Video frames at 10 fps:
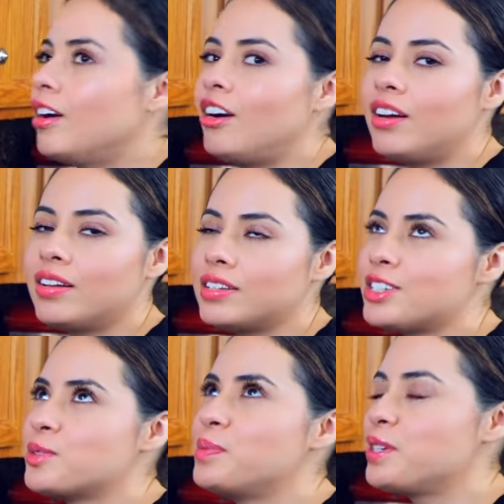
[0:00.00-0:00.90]
Oh,
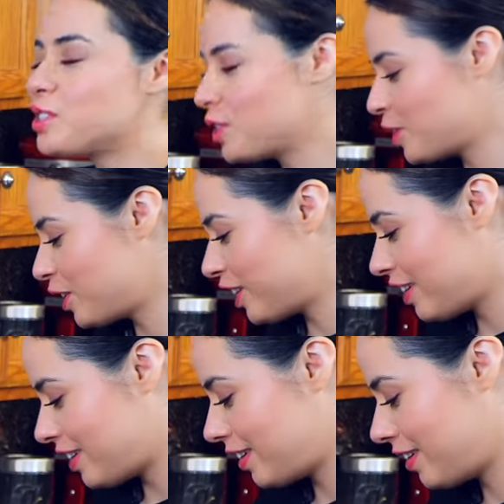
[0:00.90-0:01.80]
smells so
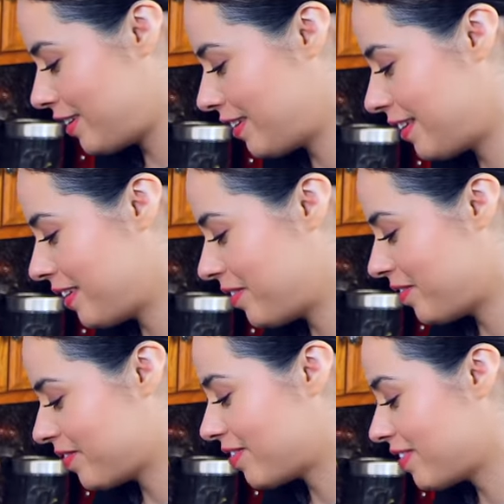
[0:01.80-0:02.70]
good.
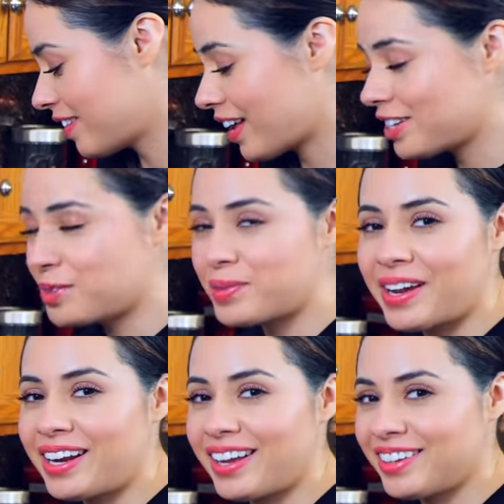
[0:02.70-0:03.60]
It's
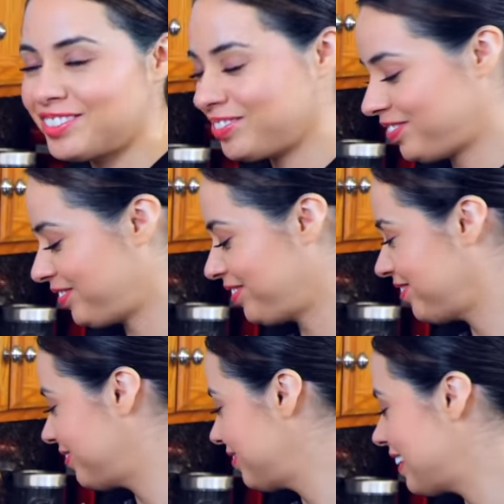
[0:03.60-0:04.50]
ready.
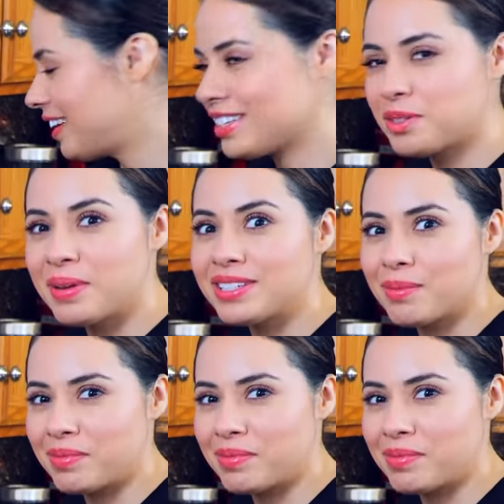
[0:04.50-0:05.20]
Let's make some